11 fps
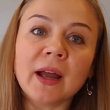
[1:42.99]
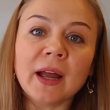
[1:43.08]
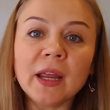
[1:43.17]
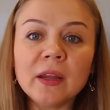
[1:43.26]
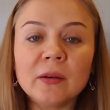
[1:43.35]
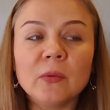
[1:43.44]

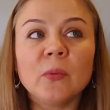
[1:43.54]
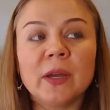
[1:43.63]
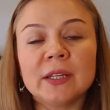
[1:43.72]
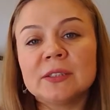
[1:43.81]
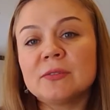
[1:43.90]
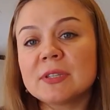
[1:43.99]
I
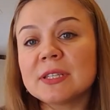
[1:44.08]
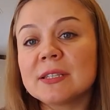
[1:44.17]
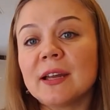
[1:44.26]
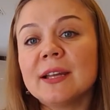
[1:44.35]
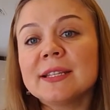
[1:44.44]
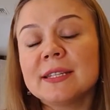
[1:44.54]
went to
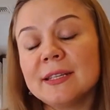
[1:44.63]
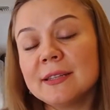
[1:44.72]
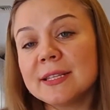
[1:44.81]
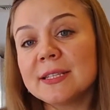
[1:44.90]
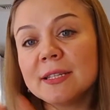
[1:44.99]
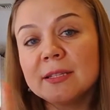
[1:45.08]
study in a
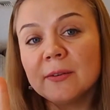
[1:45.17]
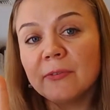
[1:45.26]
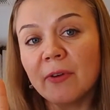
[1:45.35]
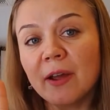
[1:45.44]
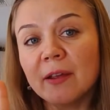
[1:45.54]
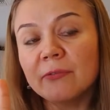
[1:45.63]
city
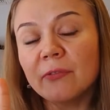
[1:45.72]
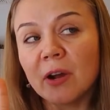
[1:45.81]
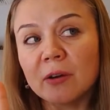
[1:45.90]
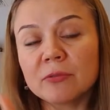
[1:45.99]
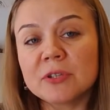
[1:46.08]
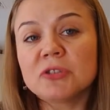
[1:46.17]
five
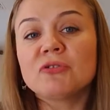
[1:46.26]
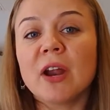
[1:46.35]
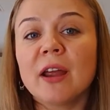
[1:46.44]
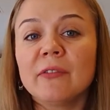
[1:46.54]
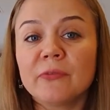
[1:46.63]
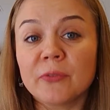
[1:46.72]
hours
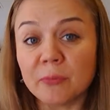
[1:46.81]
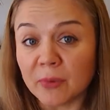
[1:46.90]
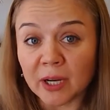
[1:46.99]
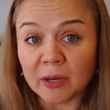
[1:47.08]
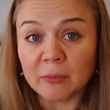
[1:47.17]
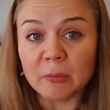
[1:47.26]
drive from
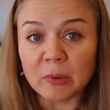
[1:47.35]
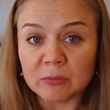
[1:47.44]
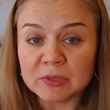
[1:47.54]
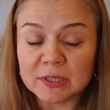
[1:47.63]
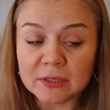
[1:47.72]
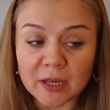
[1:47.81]
my
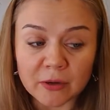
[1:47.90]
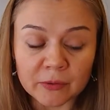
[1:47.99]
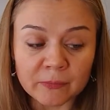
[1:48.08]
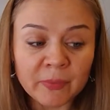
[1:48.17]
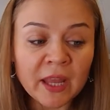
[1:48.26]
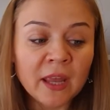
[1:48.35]
mom's town.